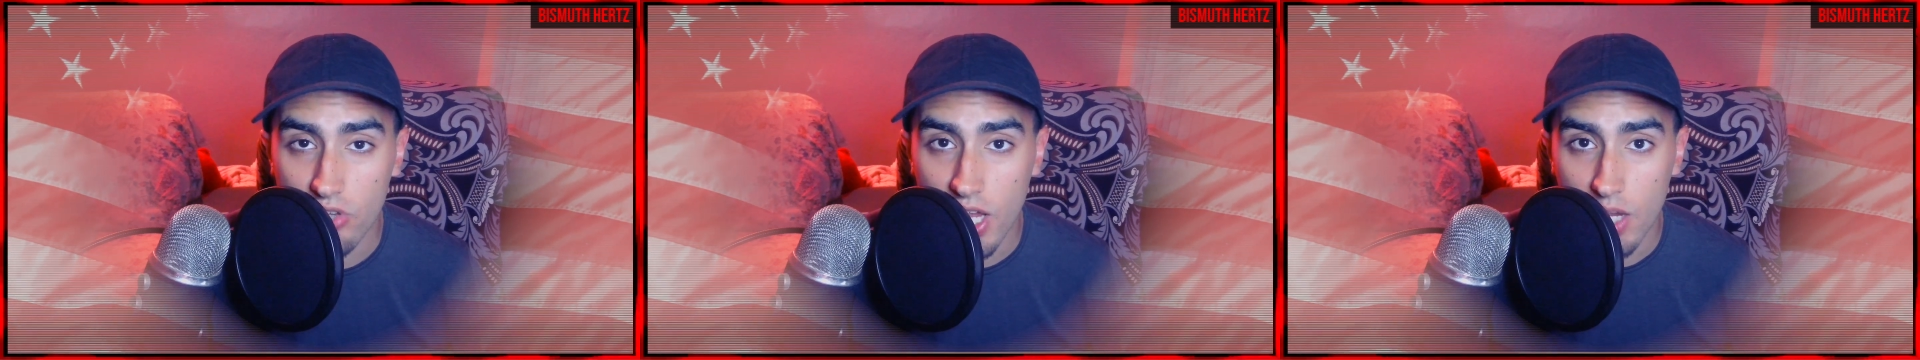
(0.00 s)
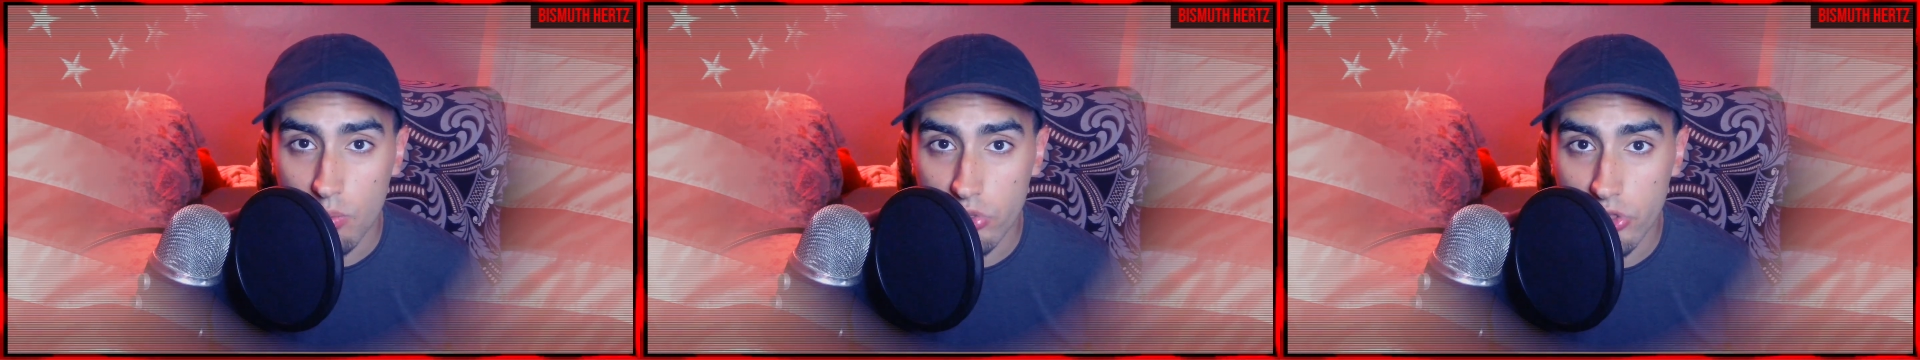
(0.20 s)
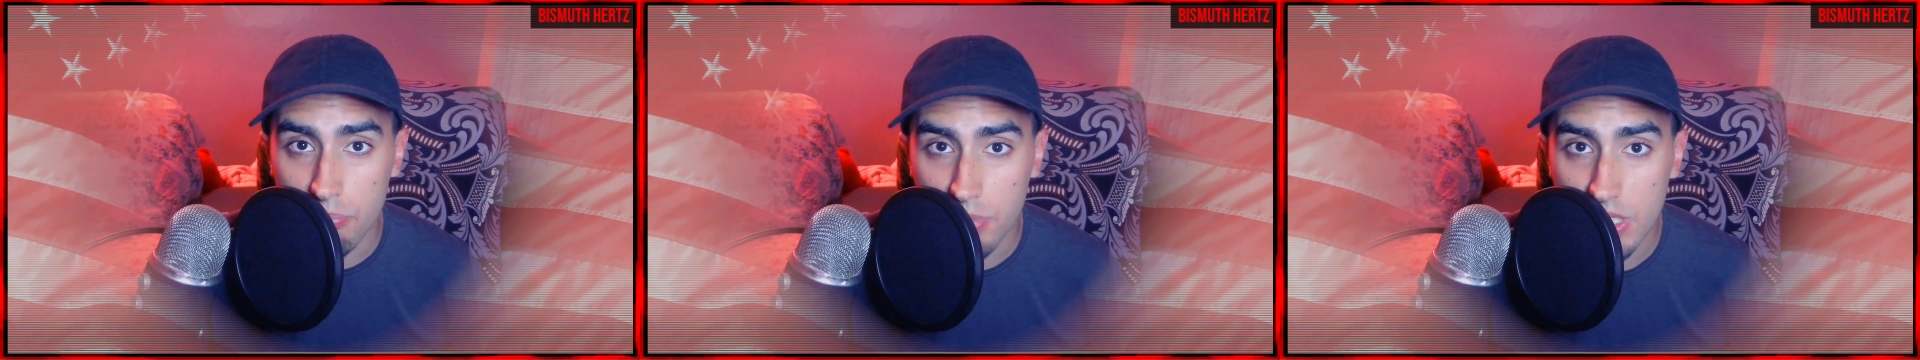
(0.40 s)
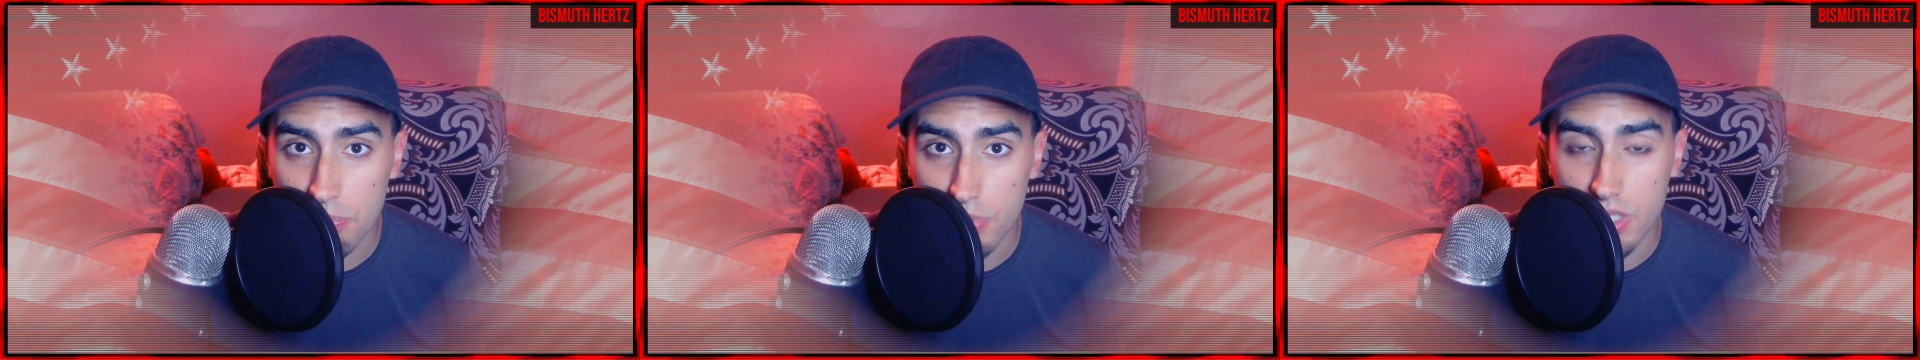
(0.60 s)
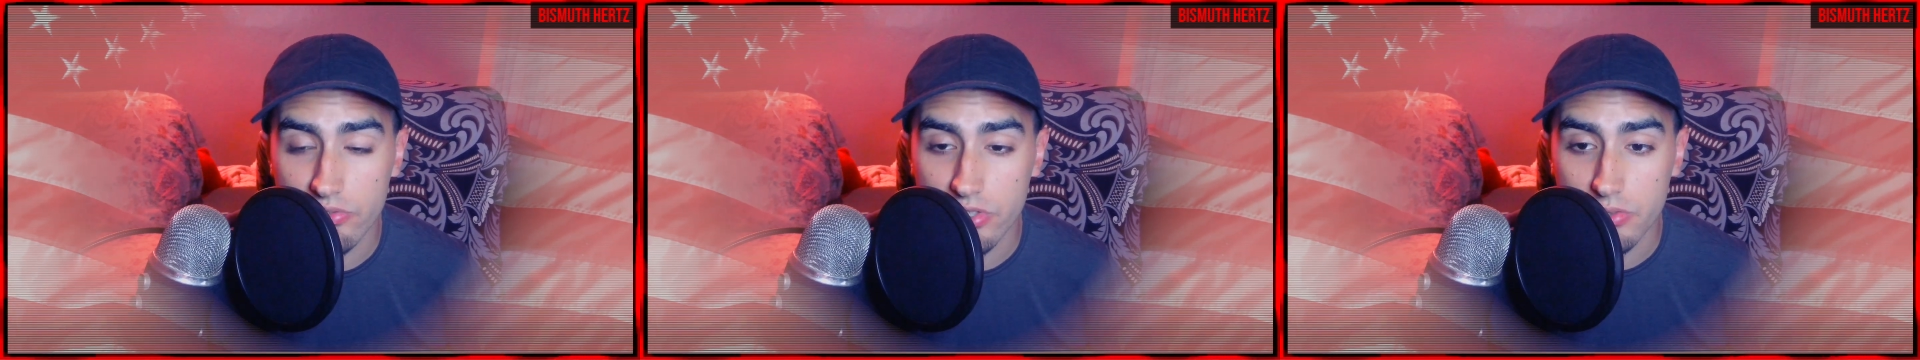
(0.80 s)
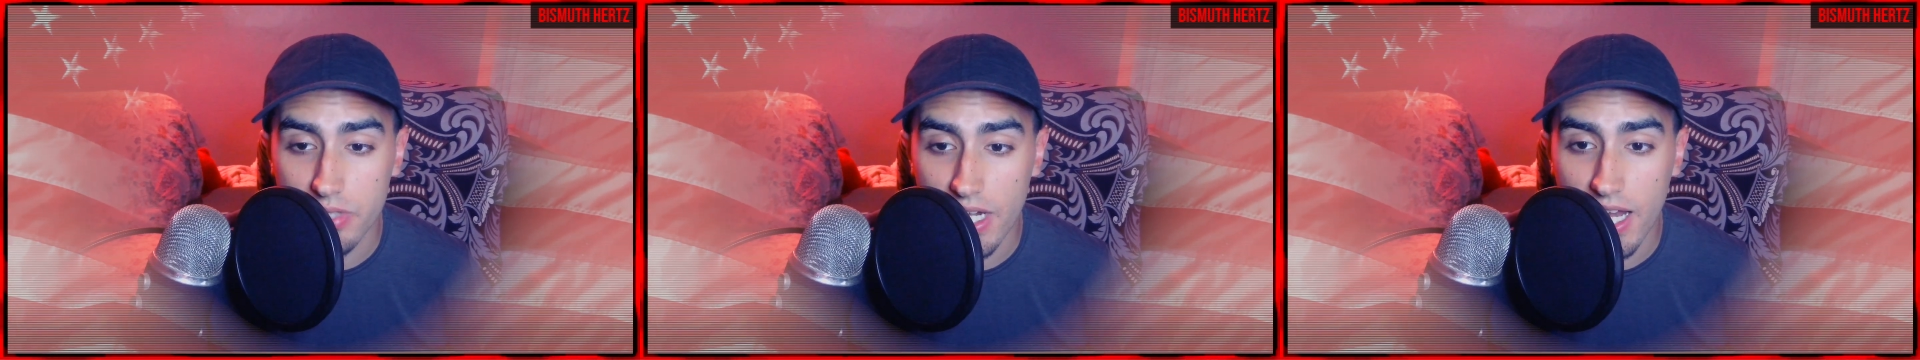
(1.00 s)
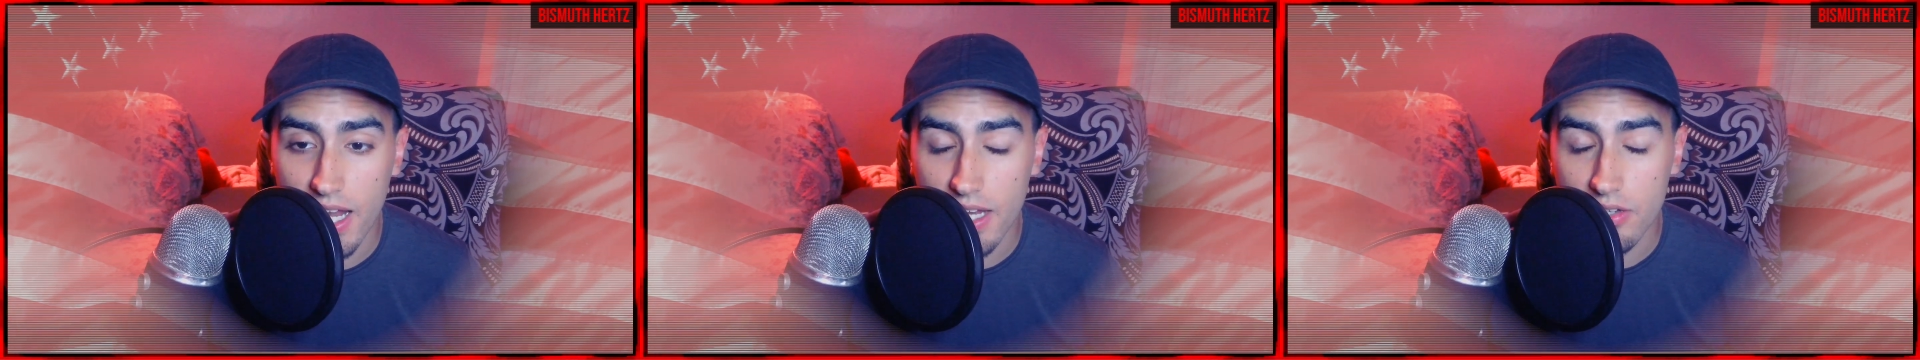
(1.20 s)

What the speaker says: with the people of Iran,